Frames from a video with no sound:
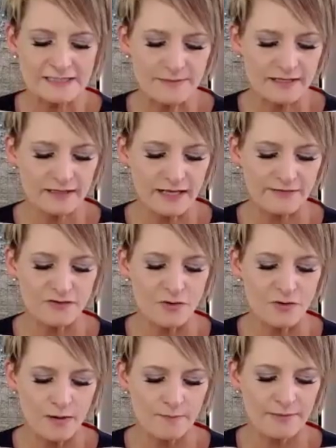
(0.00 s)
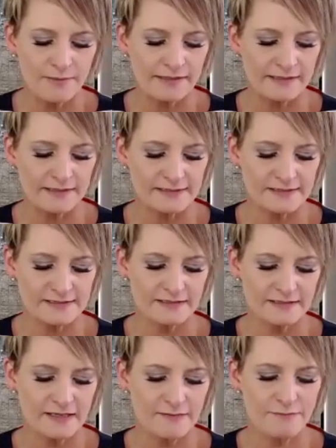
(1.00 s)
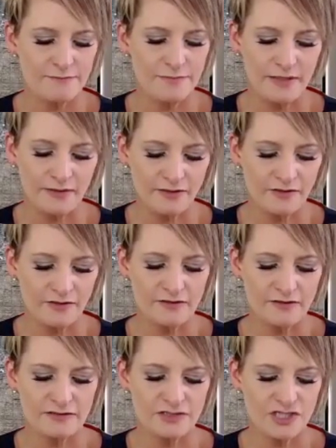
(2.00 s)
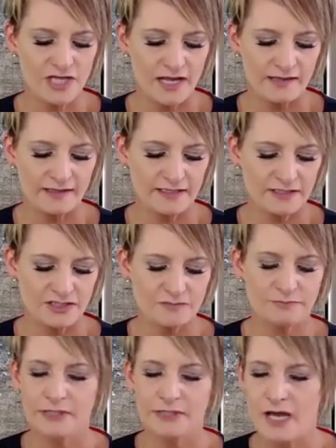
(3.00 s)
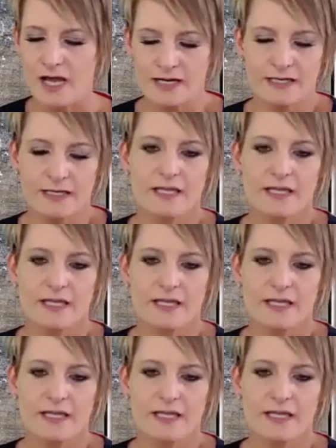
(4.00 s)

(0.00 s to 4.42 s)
been kind of your biggest barrier, challenge, block